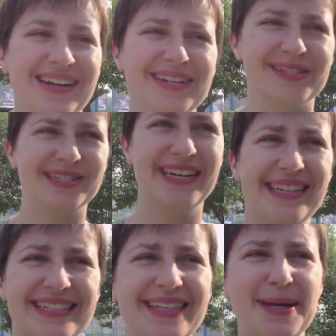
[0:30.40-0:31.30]

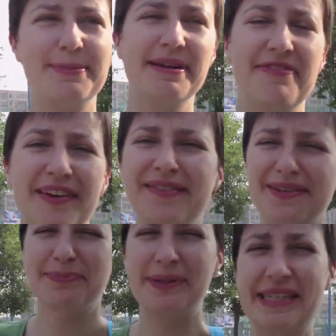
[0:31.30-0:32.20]
Hojia is not my
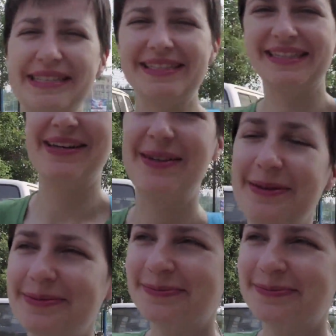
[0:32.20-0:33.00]
favorite place to go.